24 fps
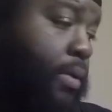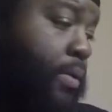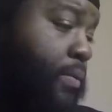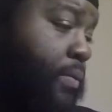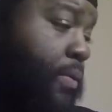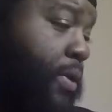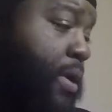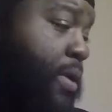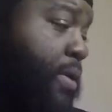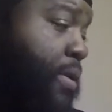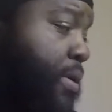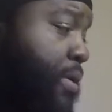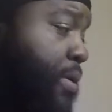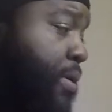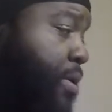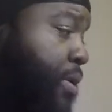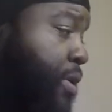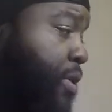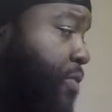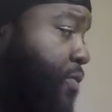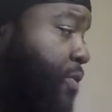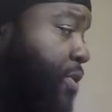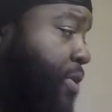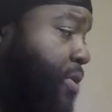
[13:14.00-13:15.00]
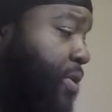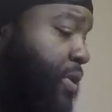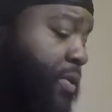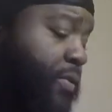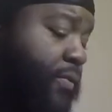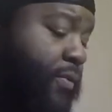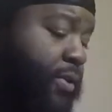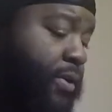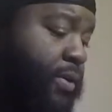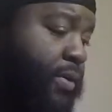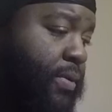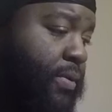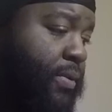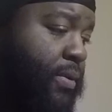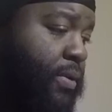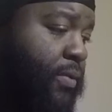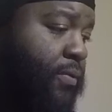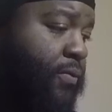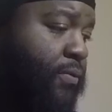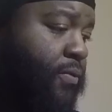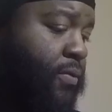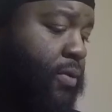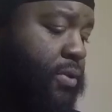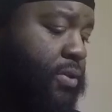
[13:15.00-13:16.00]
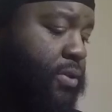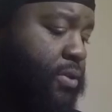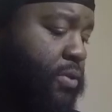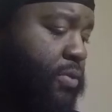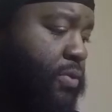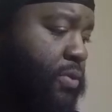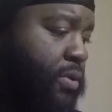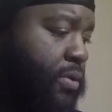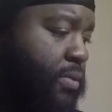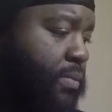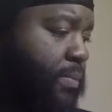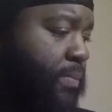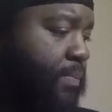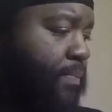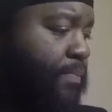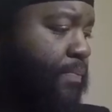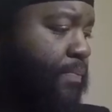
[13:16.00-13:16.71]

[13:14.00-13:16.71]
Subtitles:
Yeah, good reel, good reel. Looking forward to using them.